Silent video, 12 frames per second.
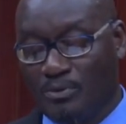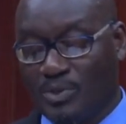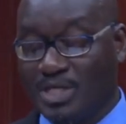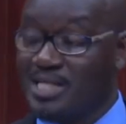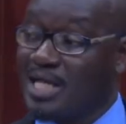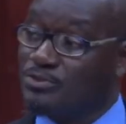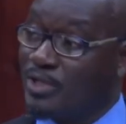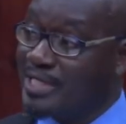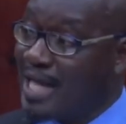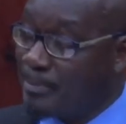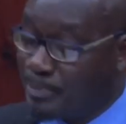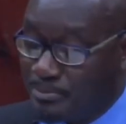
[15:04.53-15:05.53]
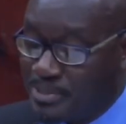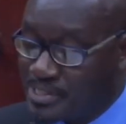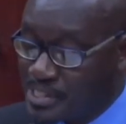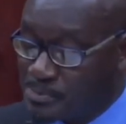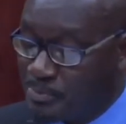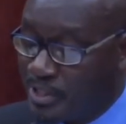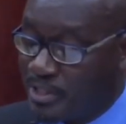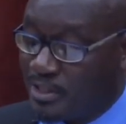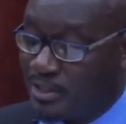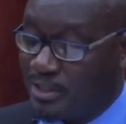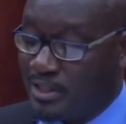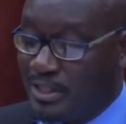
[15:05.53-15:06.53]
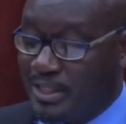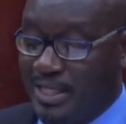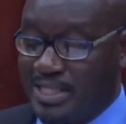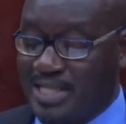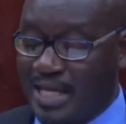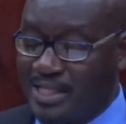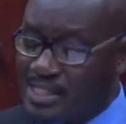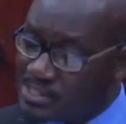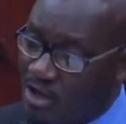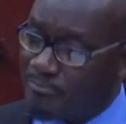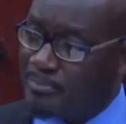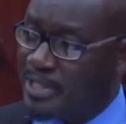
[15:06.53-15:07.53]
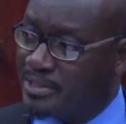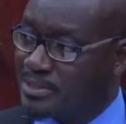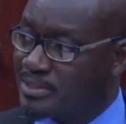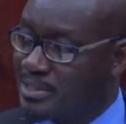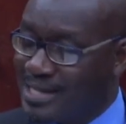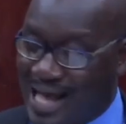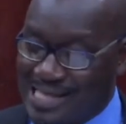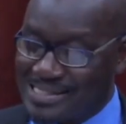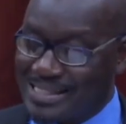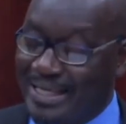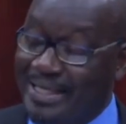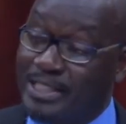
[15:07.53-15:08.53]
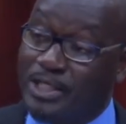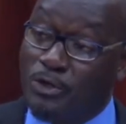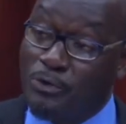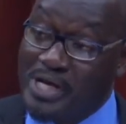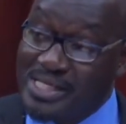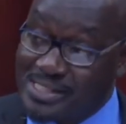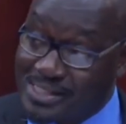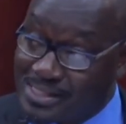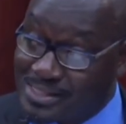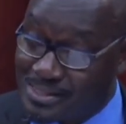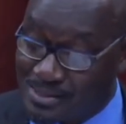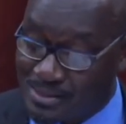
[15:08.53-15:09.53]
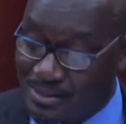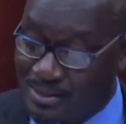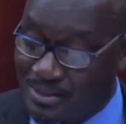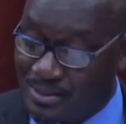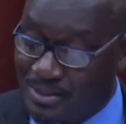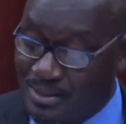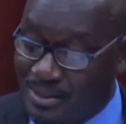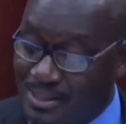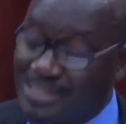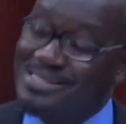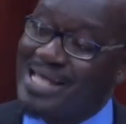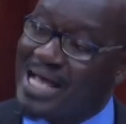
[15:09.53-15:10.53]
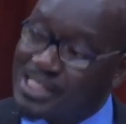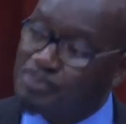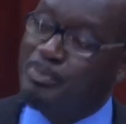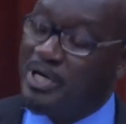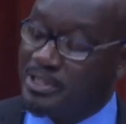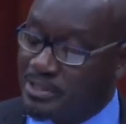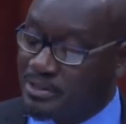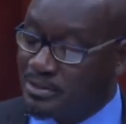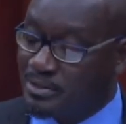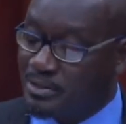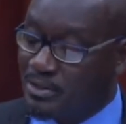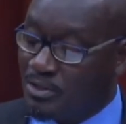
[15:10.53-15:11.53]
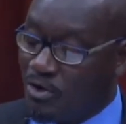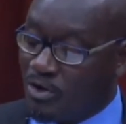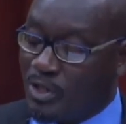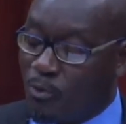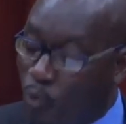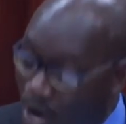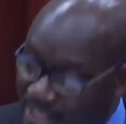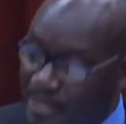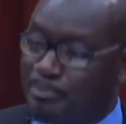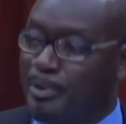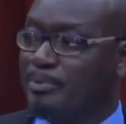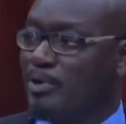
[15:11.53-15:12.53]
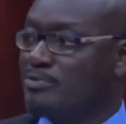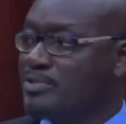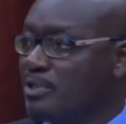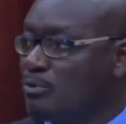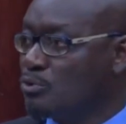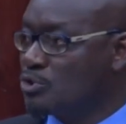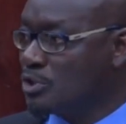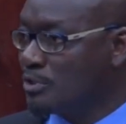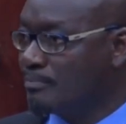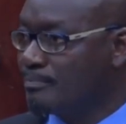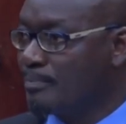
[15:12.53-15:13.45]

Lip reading: What has actually happened, Mr. Speaker, is that this government has increased the tax burden on the working people of St. Lucia.